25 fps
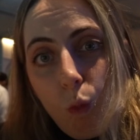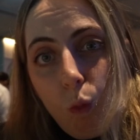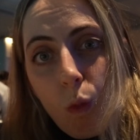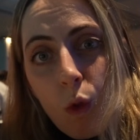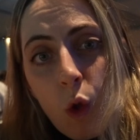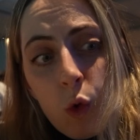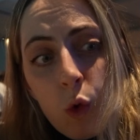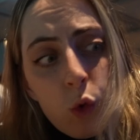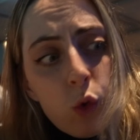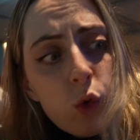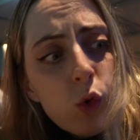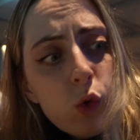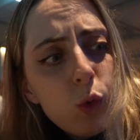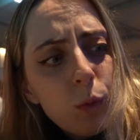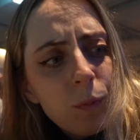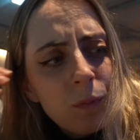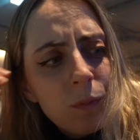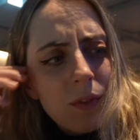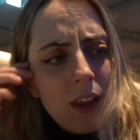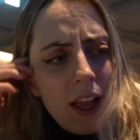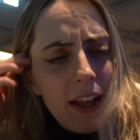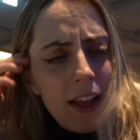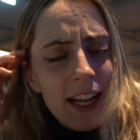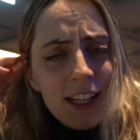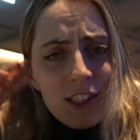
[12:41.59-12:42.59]
Ooh,
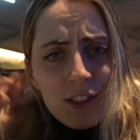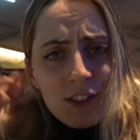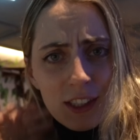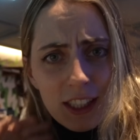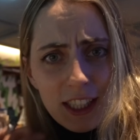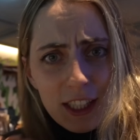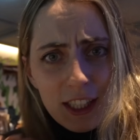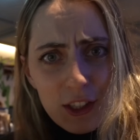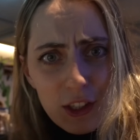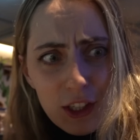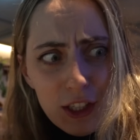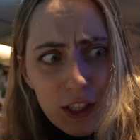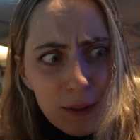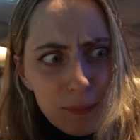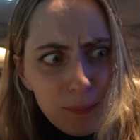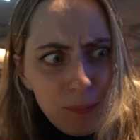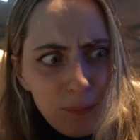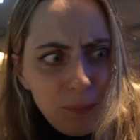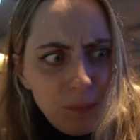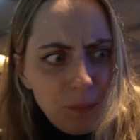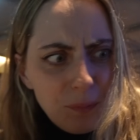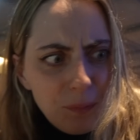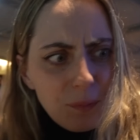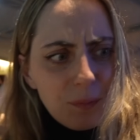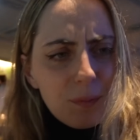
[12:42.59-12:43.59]
that's really good.
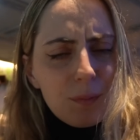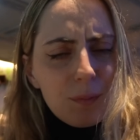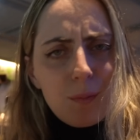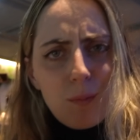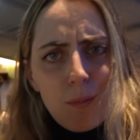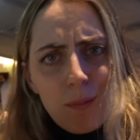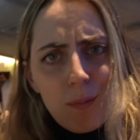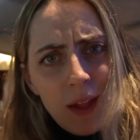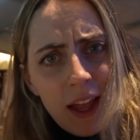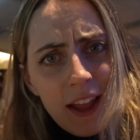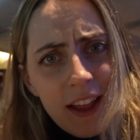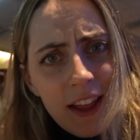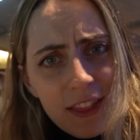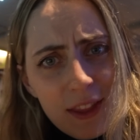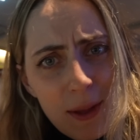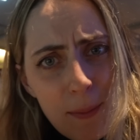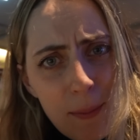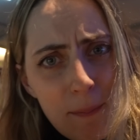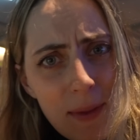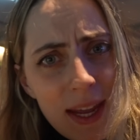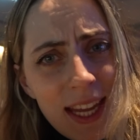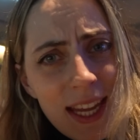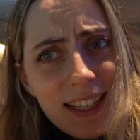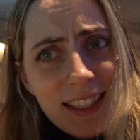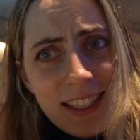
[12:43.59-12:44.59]
The
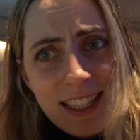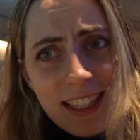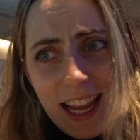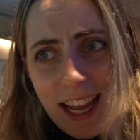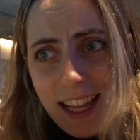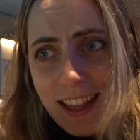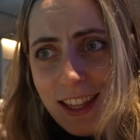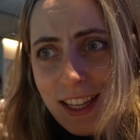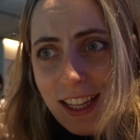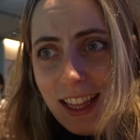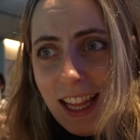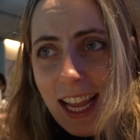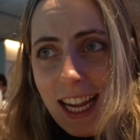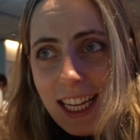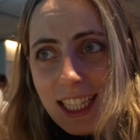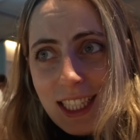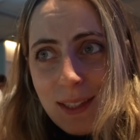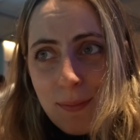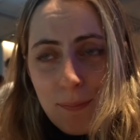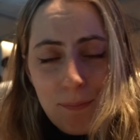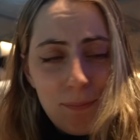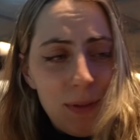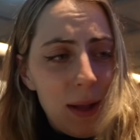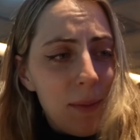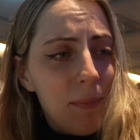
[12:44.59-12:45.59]
mint and the like
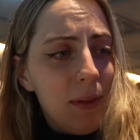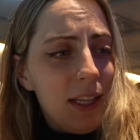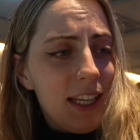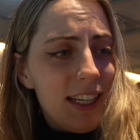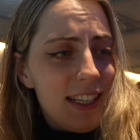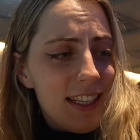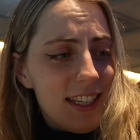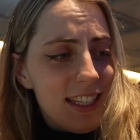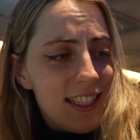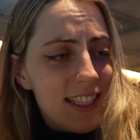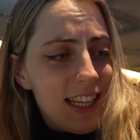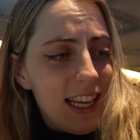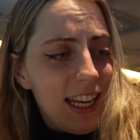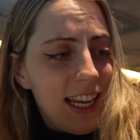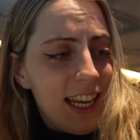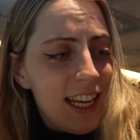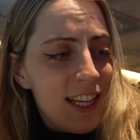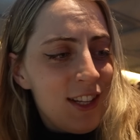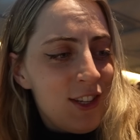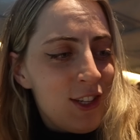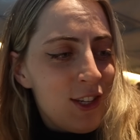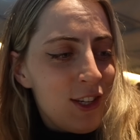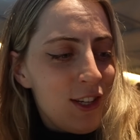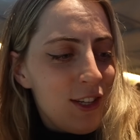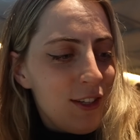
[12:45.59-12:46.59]
bubbliness like
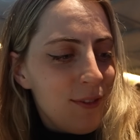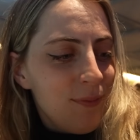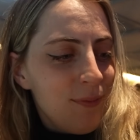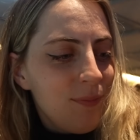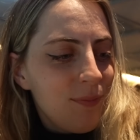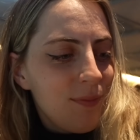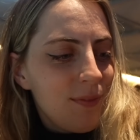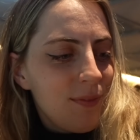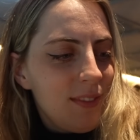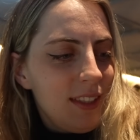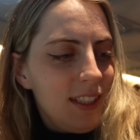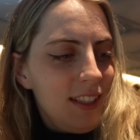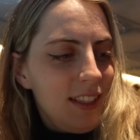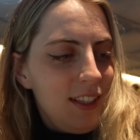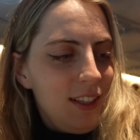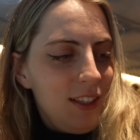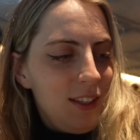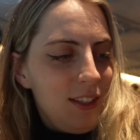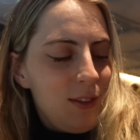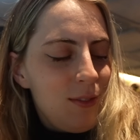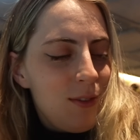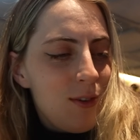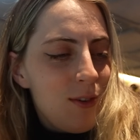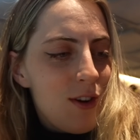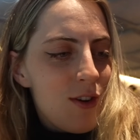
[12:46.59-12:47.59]
hits you.
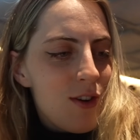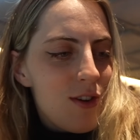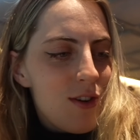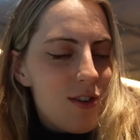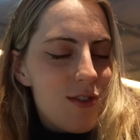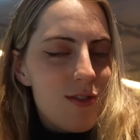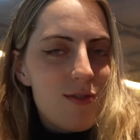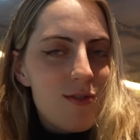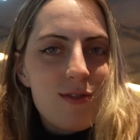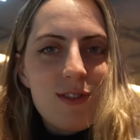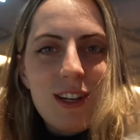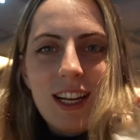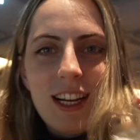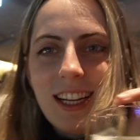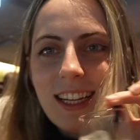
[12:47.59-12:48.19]
Woohoo!